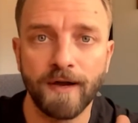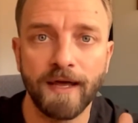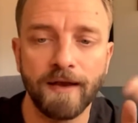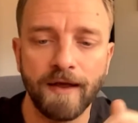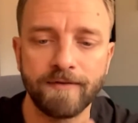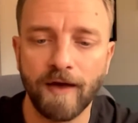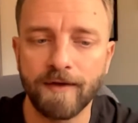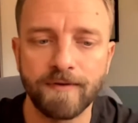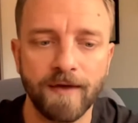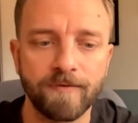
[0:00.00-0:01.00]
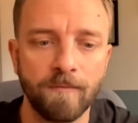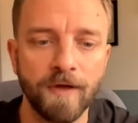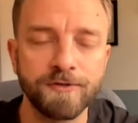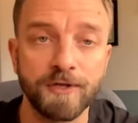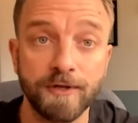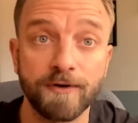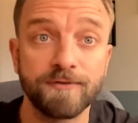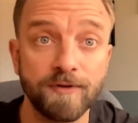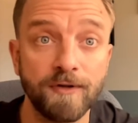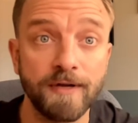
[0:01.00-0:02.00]
And as I, as I mentioned, there are
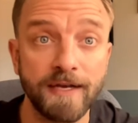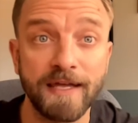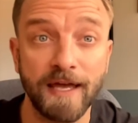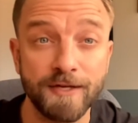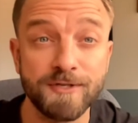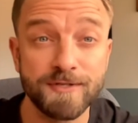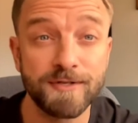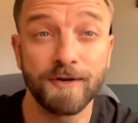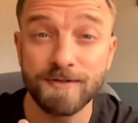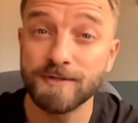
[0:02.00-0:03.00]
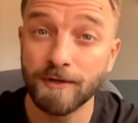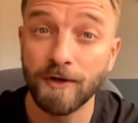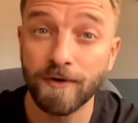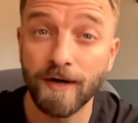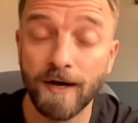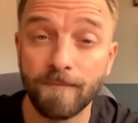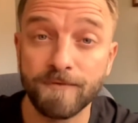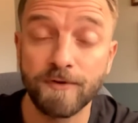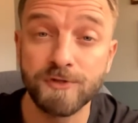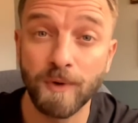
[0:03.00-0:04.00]
still indications and there are still um,
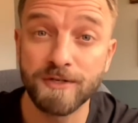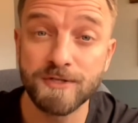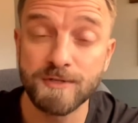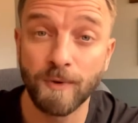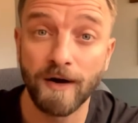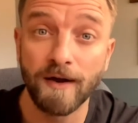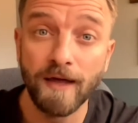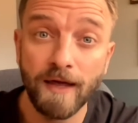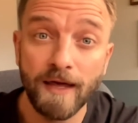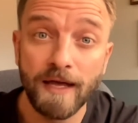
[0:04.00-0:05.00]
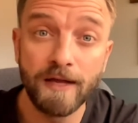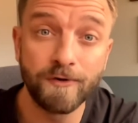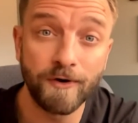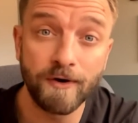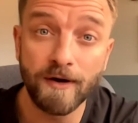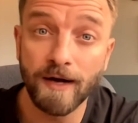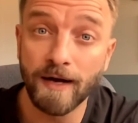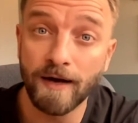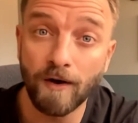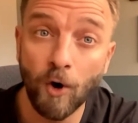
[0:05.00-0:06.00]
situations where either
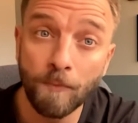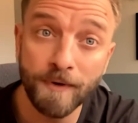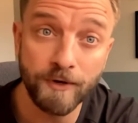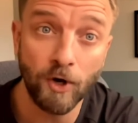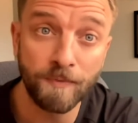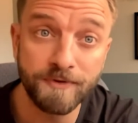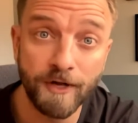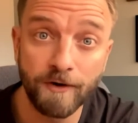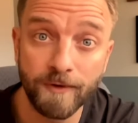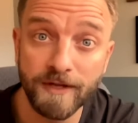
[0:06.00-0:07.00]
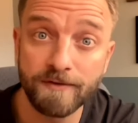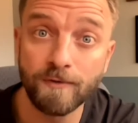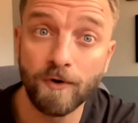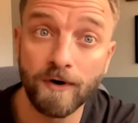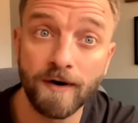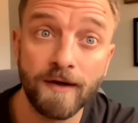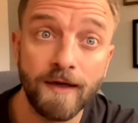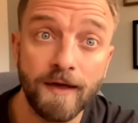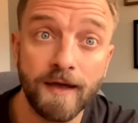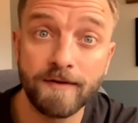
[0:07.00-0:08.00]
uh, open carpal tunnel release or
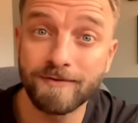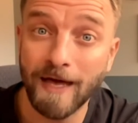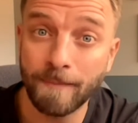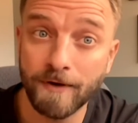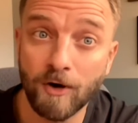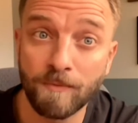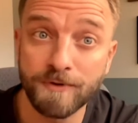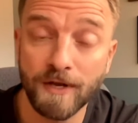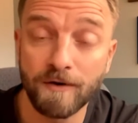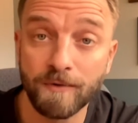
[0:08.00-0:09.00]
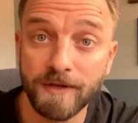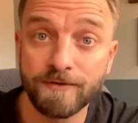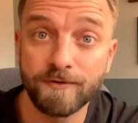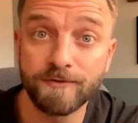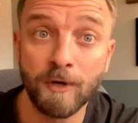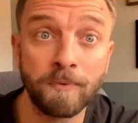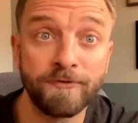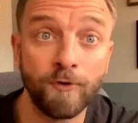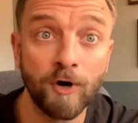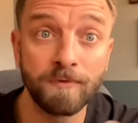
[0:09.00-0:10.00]
endoscopic carpal tunnel release are still
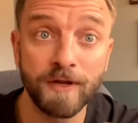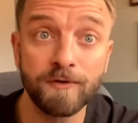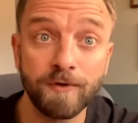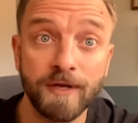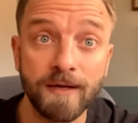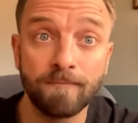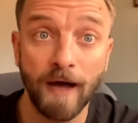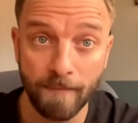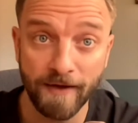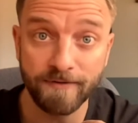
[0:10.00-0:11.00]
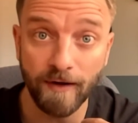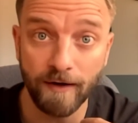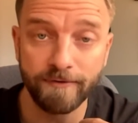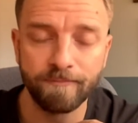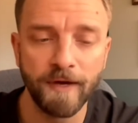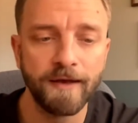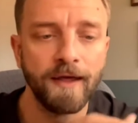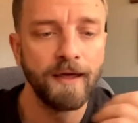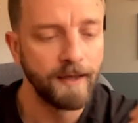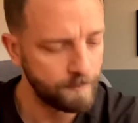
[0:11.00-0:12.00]
performed, including by myself. But,
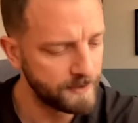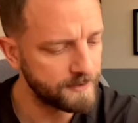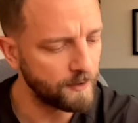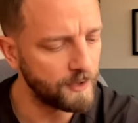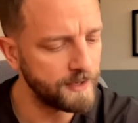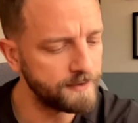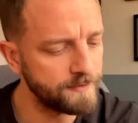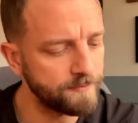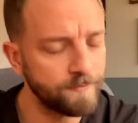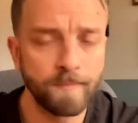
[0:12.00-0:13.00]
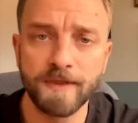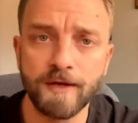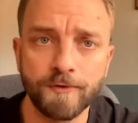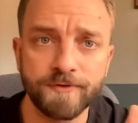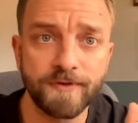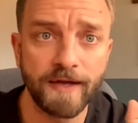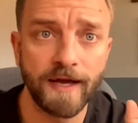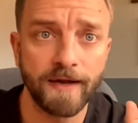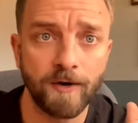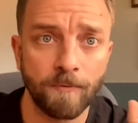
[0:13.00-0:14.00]
but, the, but the ultrasound
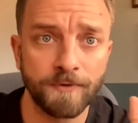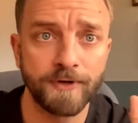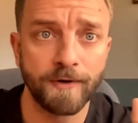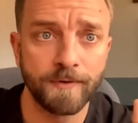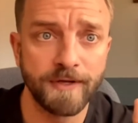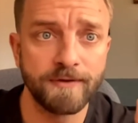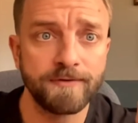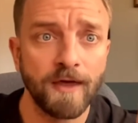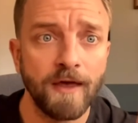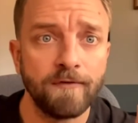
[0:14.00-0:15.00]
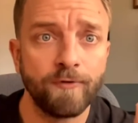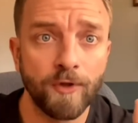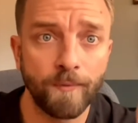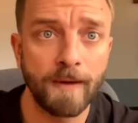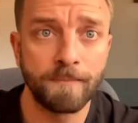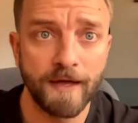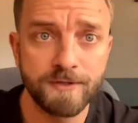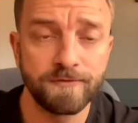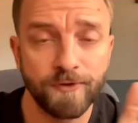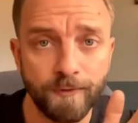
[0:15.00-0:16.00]
guided carpal tunnel release for the right
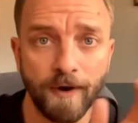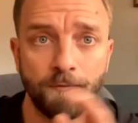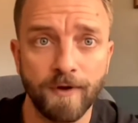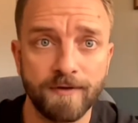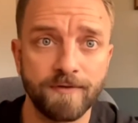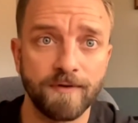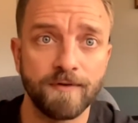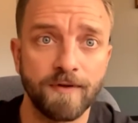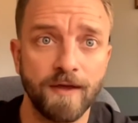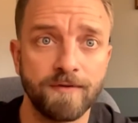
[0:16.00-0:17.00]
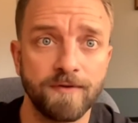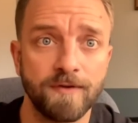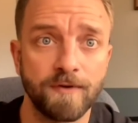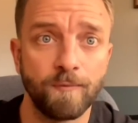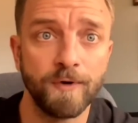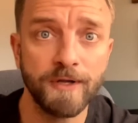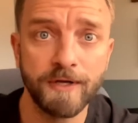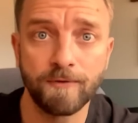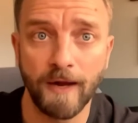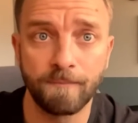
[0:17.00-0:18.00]
patient for the right reason is, is a really
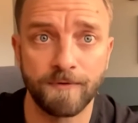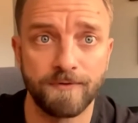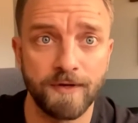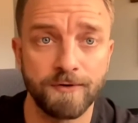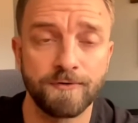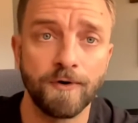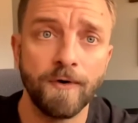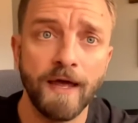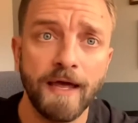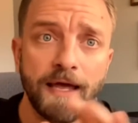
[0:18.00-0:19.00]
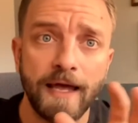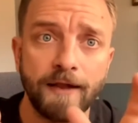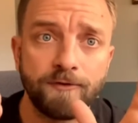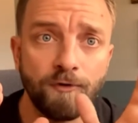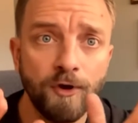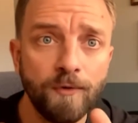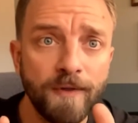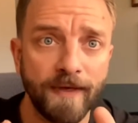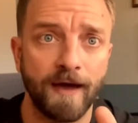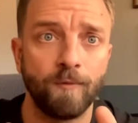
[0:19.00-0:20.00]
great procedure. So it's new
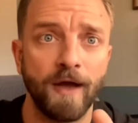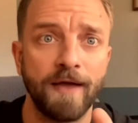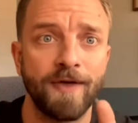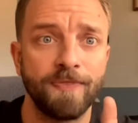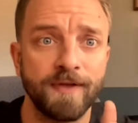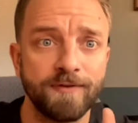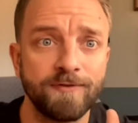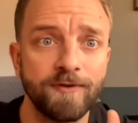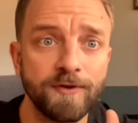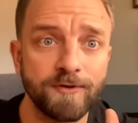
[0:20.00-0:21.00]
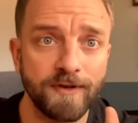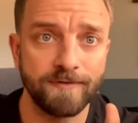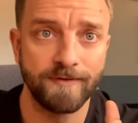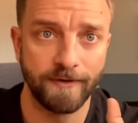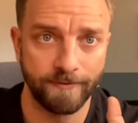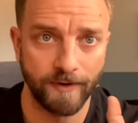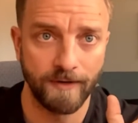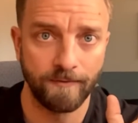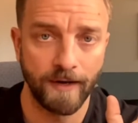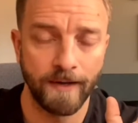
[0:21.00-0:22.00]
in that way in that the incision is
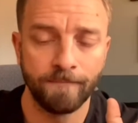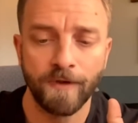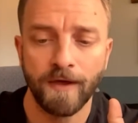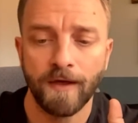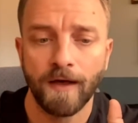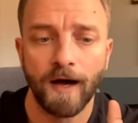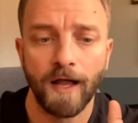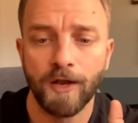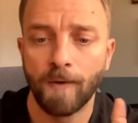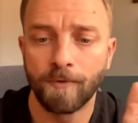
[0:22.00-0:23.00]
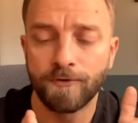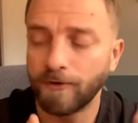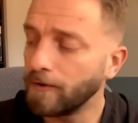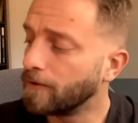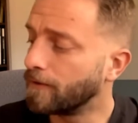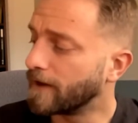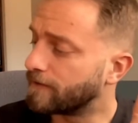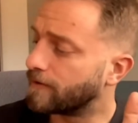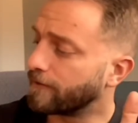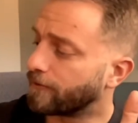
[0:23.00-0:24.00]
different, right? Uh, number two,
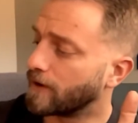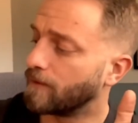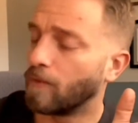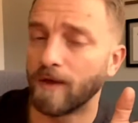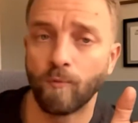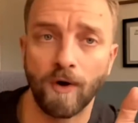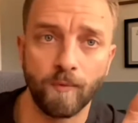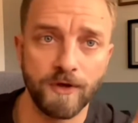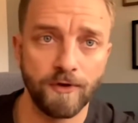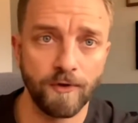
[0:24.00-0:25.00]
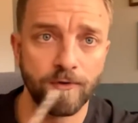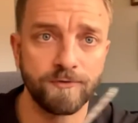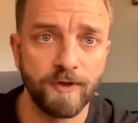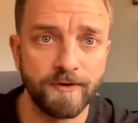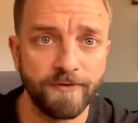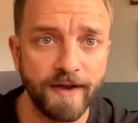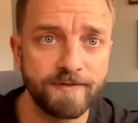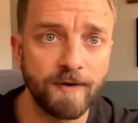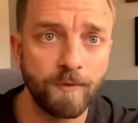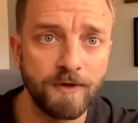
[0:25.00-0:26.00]
it's different in, in what we use. So the
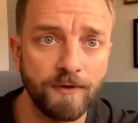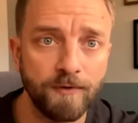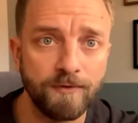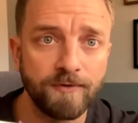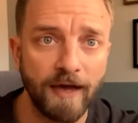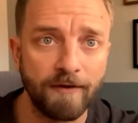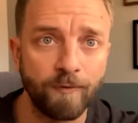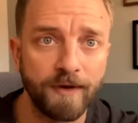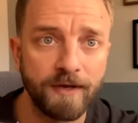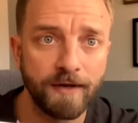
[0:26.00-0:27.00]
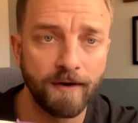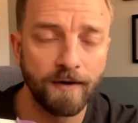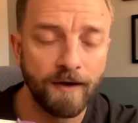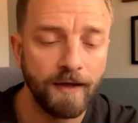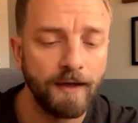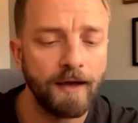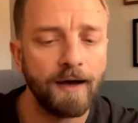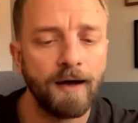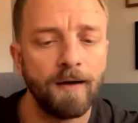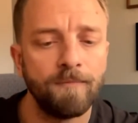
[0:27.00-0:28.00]
device that we use, I have one here
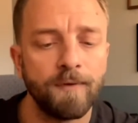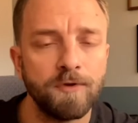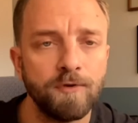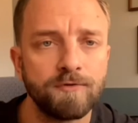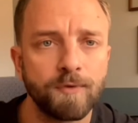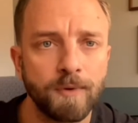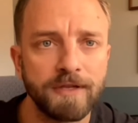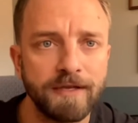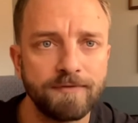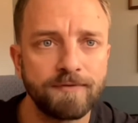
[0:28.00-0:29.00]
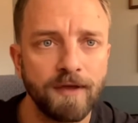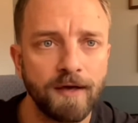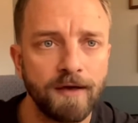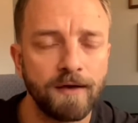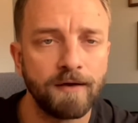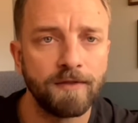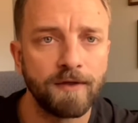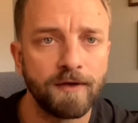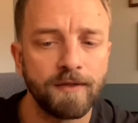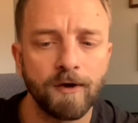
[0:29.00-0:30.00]
um, that we use to release the,
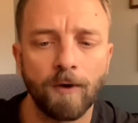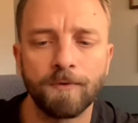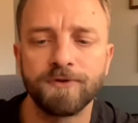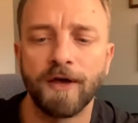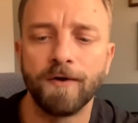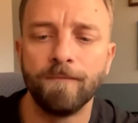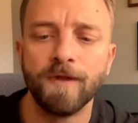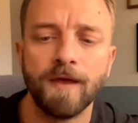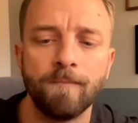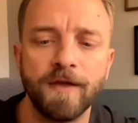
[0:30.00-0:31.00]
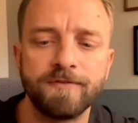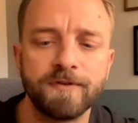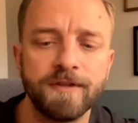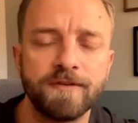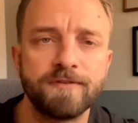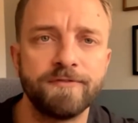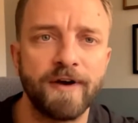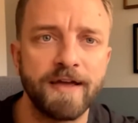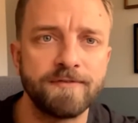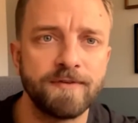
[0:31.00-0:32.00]
the, the, carpal tunnel. Basically, this
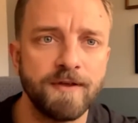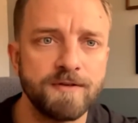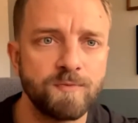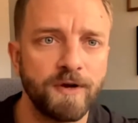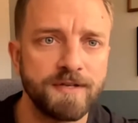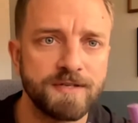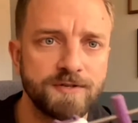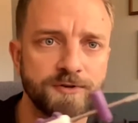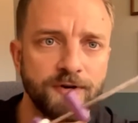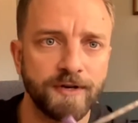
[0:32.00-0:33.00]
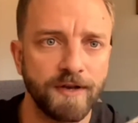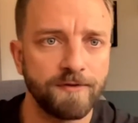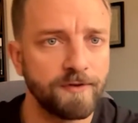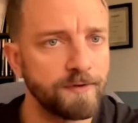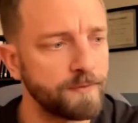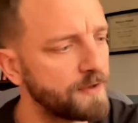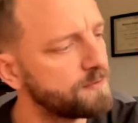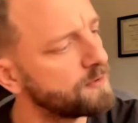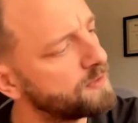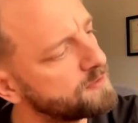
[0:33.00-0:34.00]
device is what is inserted into the
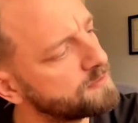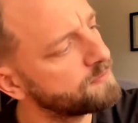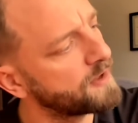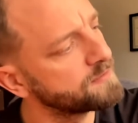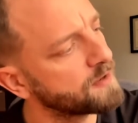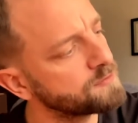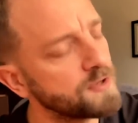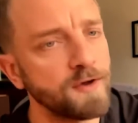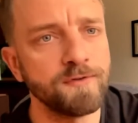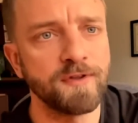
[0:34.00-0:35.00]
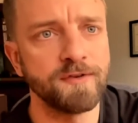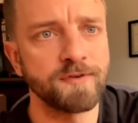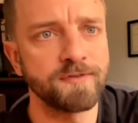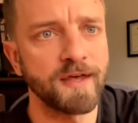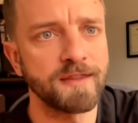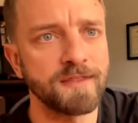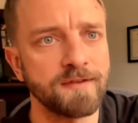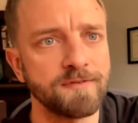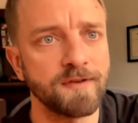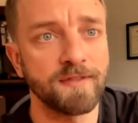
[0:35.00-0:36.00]
wrist. So this device actually goes in just like
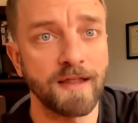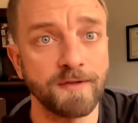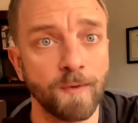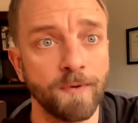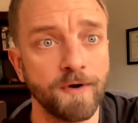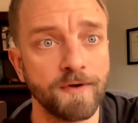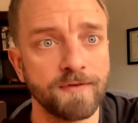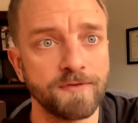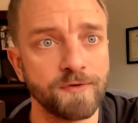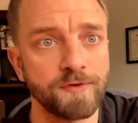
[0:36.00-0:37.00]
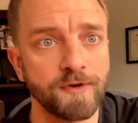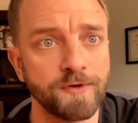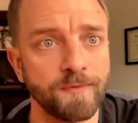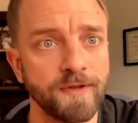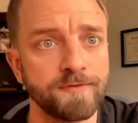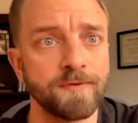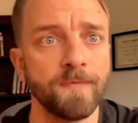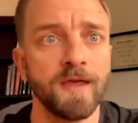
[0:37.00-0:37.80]
this into that little poke incision in your wrist.